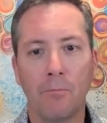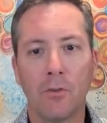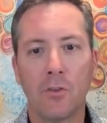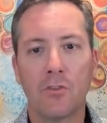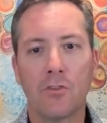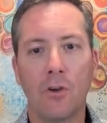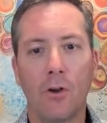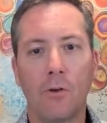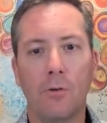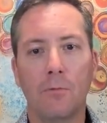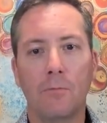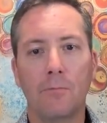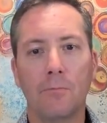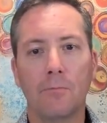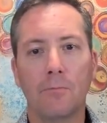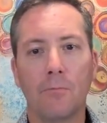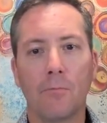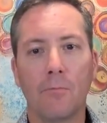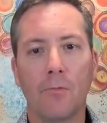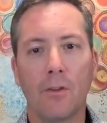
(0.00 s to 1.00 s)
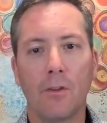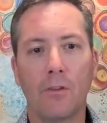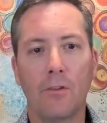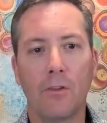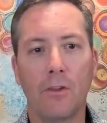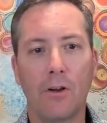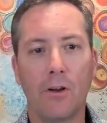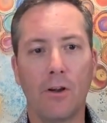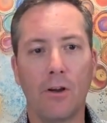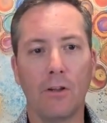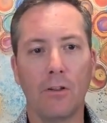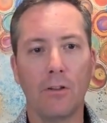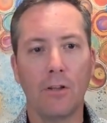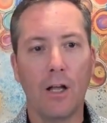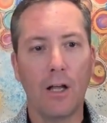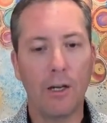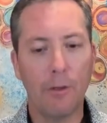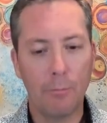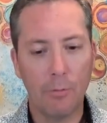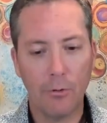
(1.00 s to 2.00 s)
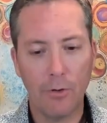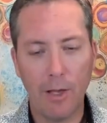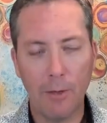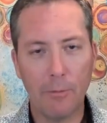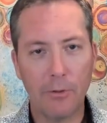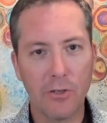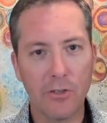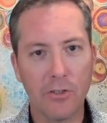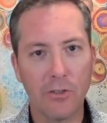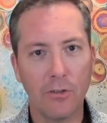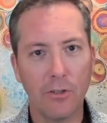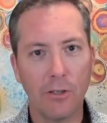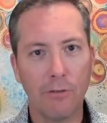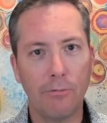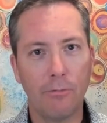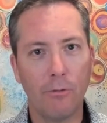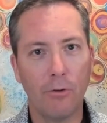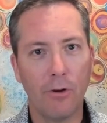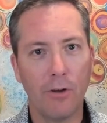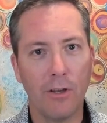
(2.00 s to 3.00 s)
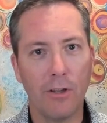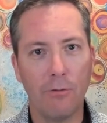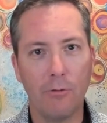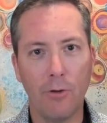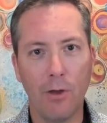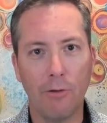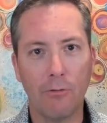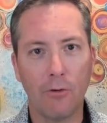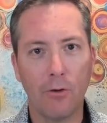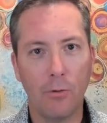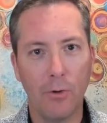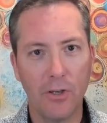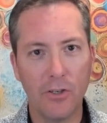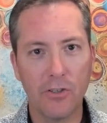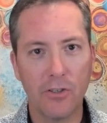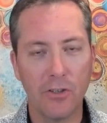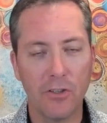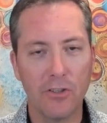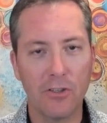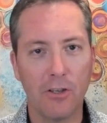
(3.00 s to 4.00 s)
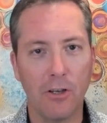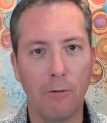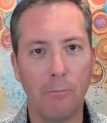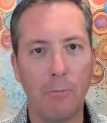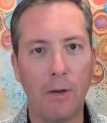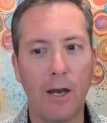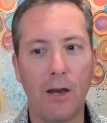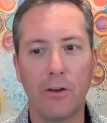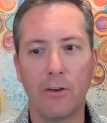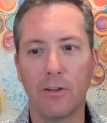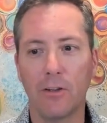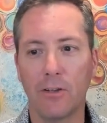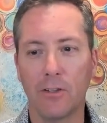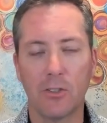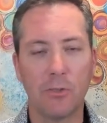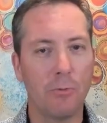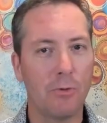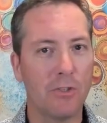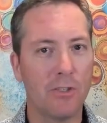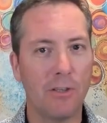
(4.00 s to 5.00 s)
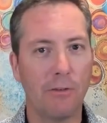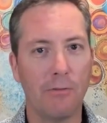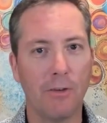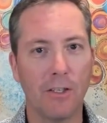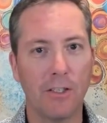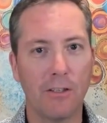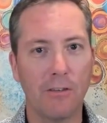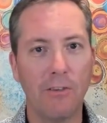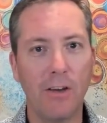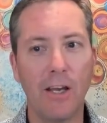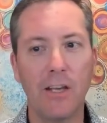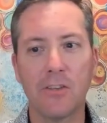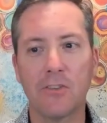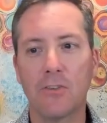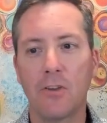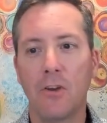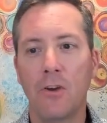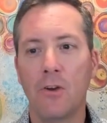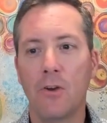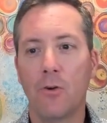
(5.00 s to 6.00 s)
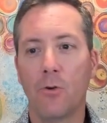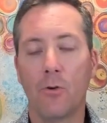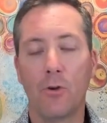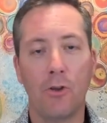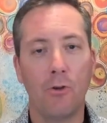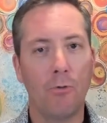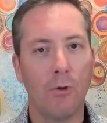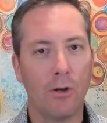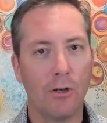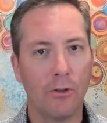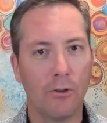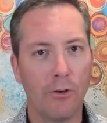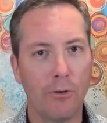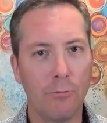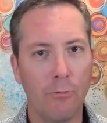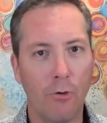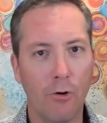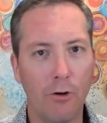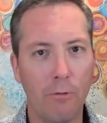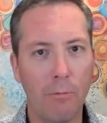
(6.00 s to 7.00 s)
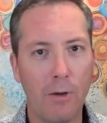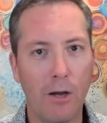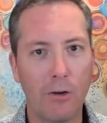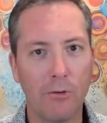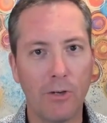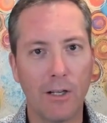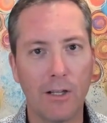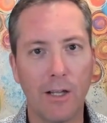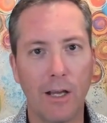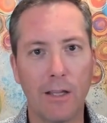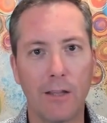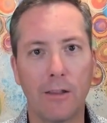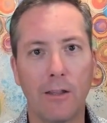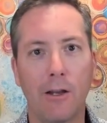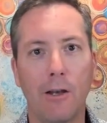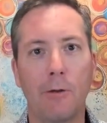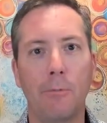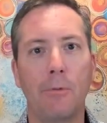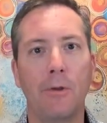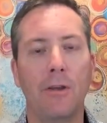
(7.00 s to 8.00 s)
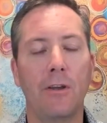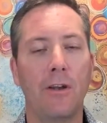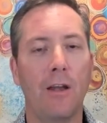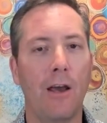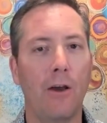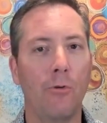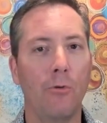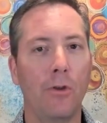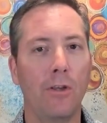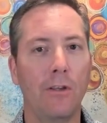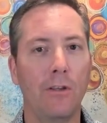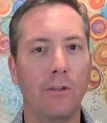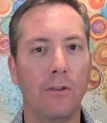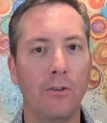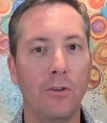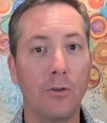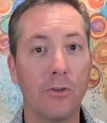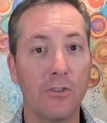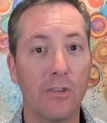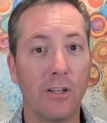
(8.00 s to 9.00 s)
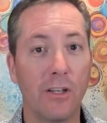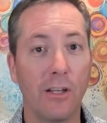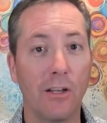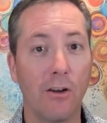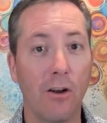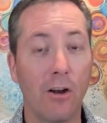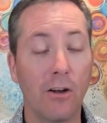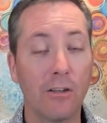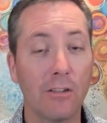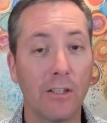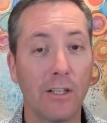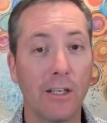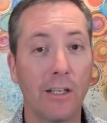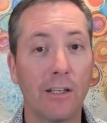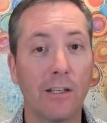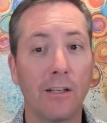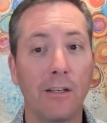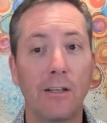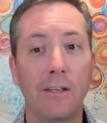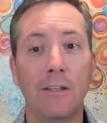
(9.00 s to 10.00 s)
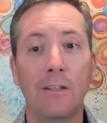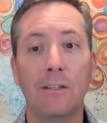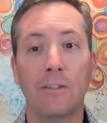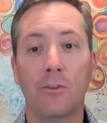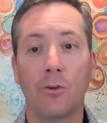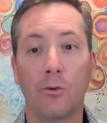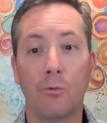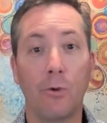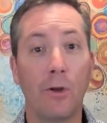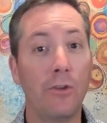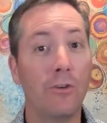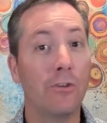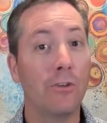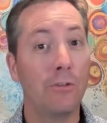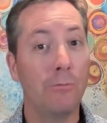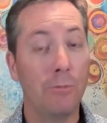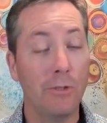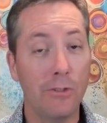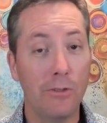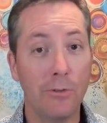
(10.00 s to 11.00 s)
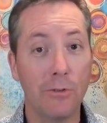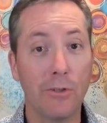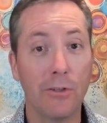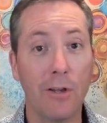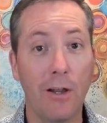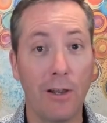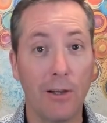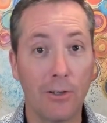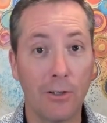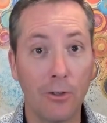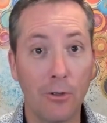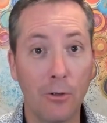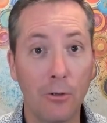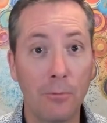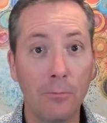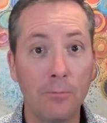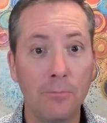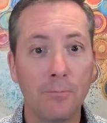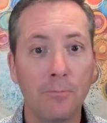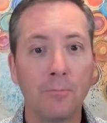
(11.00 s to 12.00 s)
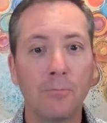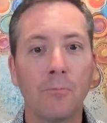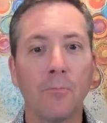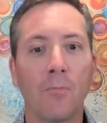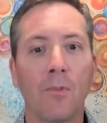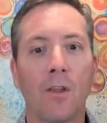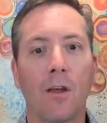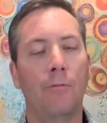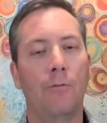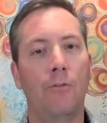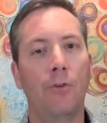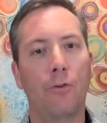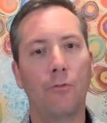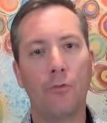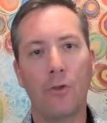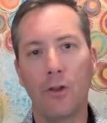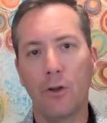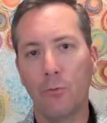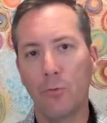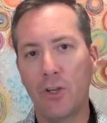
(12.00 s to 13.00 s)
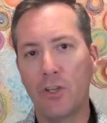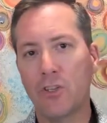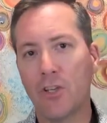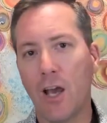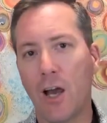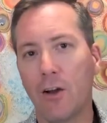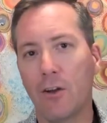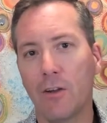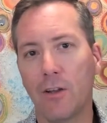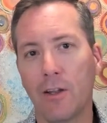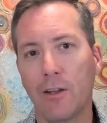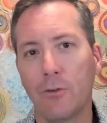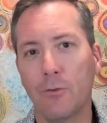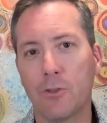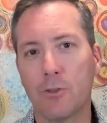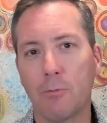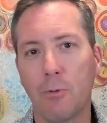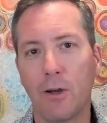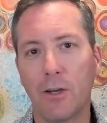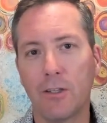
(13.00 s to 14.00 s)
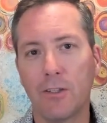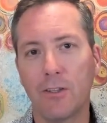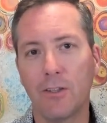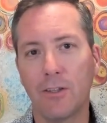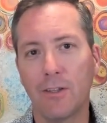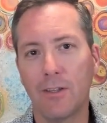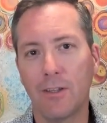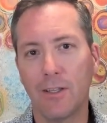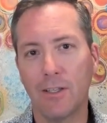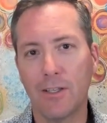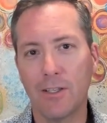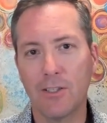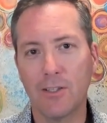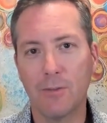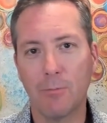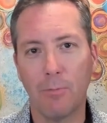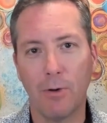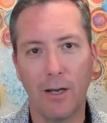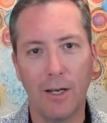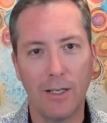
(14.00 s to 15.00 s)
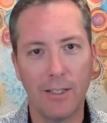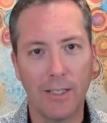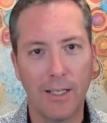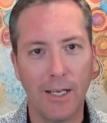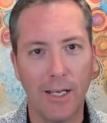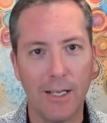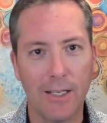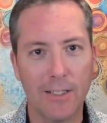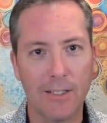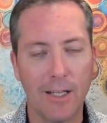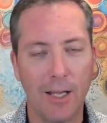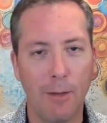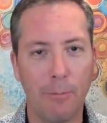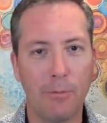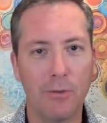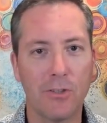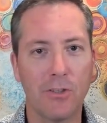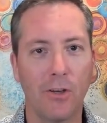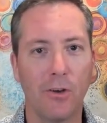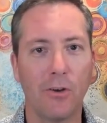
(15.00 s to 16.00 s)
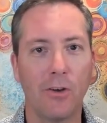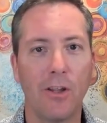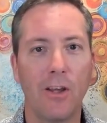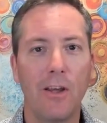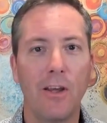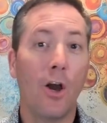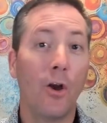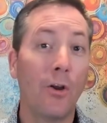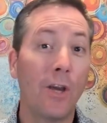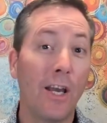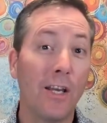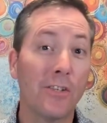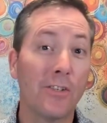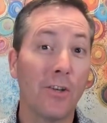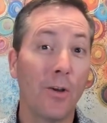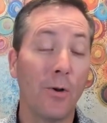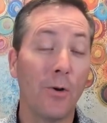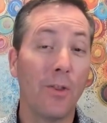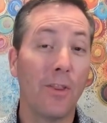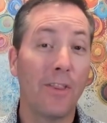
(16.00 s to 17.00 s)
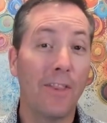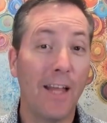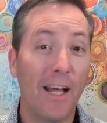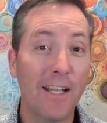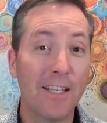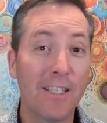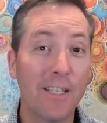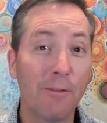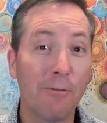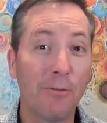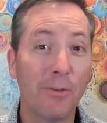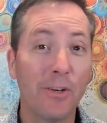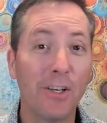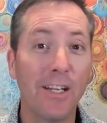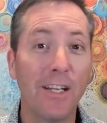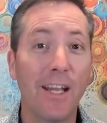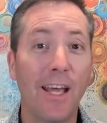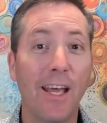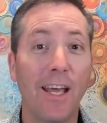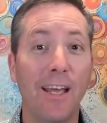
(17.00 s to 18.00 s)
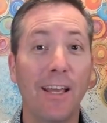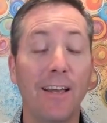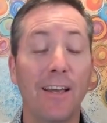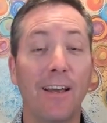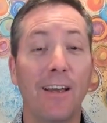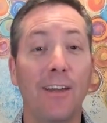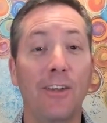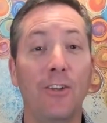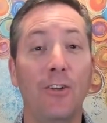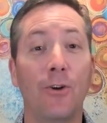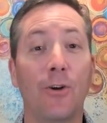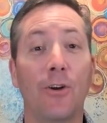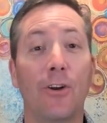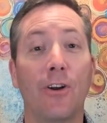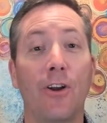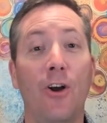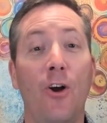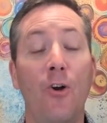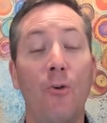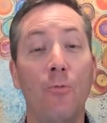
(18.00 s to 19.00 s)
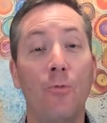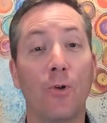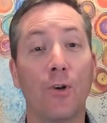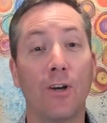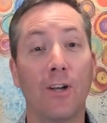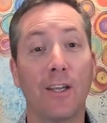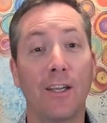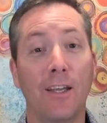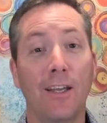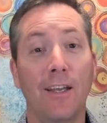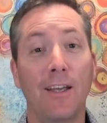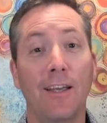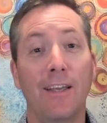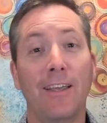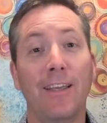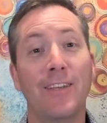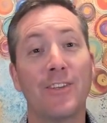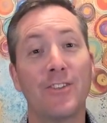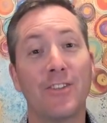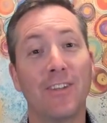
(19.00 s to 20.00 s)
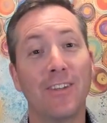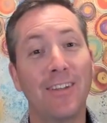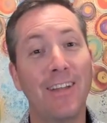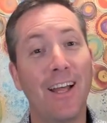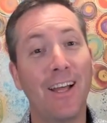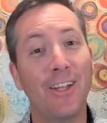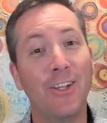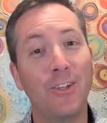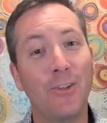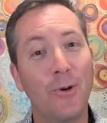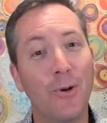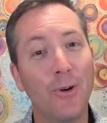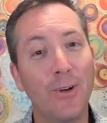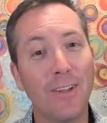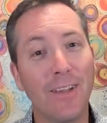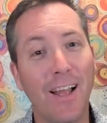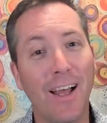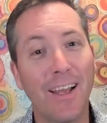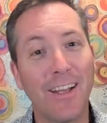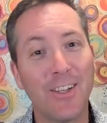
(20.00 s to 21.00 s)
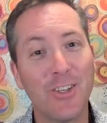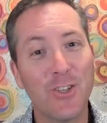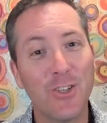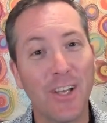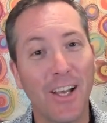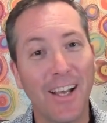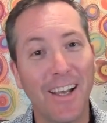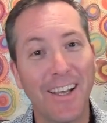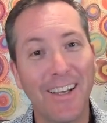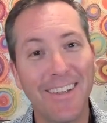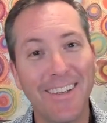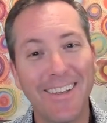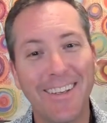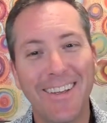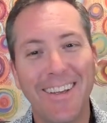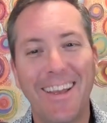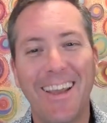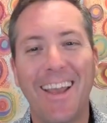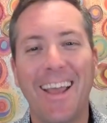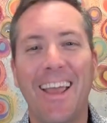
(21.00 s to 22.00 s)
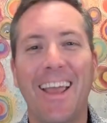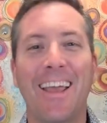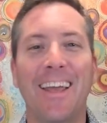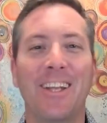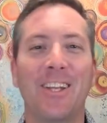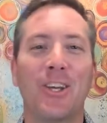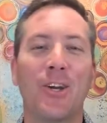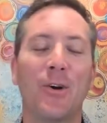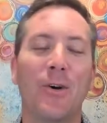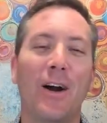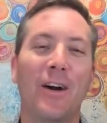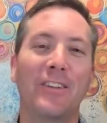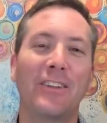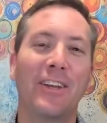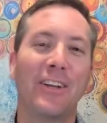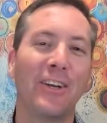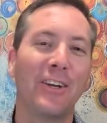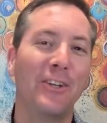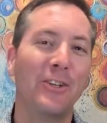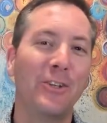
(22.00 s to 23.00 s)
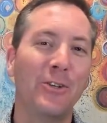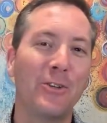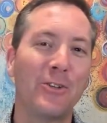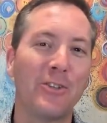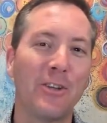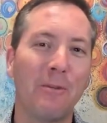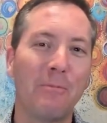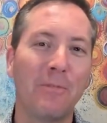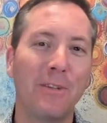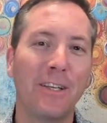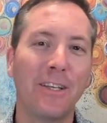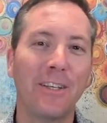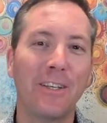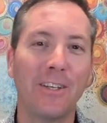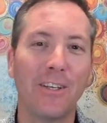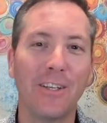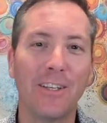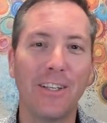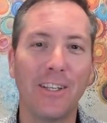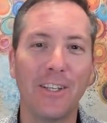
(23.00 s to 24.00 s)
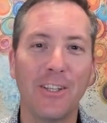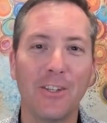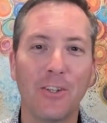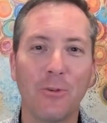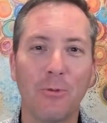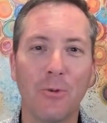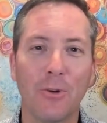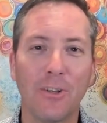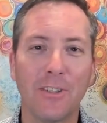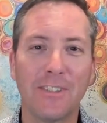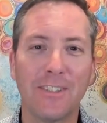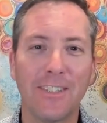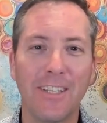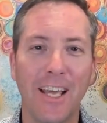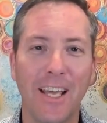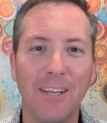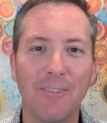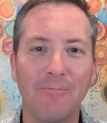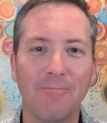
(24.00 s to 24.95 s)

So there are a lot of parameters to look for. If you have questions about a specific device, or you want to learn more about red light therapy and how we use it in our clinic, or what you can be doing at home, feel free to reach out and respond to this podcast episode. Okay, so that's it for today. Your homework is to let your light shine and go out there and do something good in the world today.